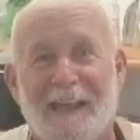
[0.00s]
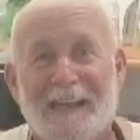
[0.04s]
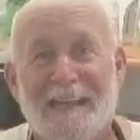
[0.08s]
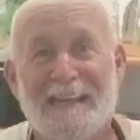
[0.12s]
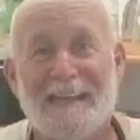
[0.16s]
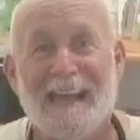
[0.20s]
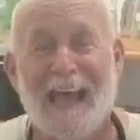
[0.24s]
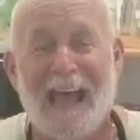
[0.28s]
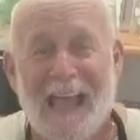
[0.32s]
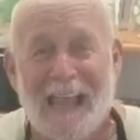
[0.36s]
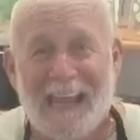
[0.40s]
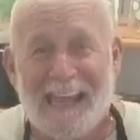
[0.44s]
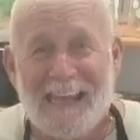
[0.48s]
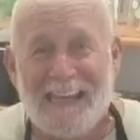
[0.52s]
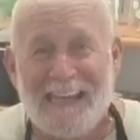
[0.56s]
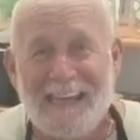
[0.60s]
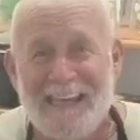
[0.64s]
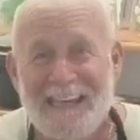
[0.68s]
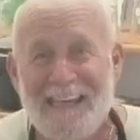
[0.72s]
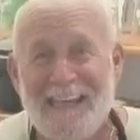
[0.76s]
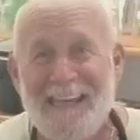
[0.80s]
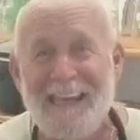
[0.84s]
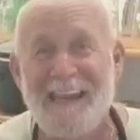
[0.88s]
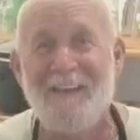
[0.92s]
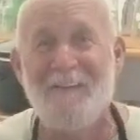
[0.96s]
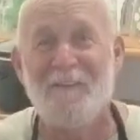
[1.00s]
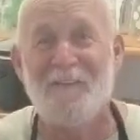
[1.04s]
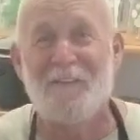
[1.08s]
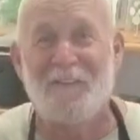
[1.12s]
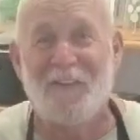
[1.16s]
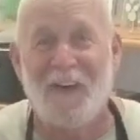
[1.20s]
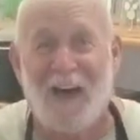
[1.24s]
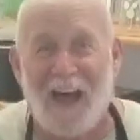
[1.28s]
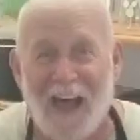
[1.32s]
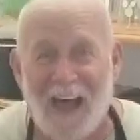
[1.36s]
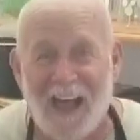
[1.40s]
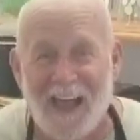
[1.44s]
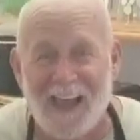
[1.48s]

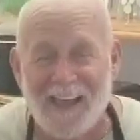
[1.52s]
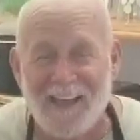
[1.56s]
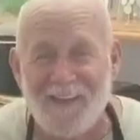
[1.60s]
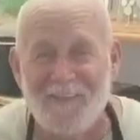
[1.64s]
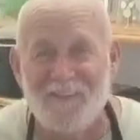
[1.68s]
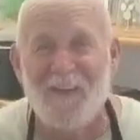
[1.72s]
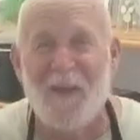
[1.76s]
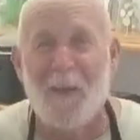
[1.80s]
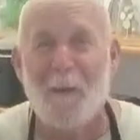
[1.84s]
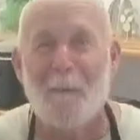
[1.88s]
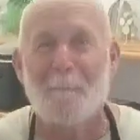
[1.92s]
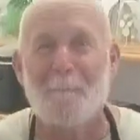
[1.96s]
95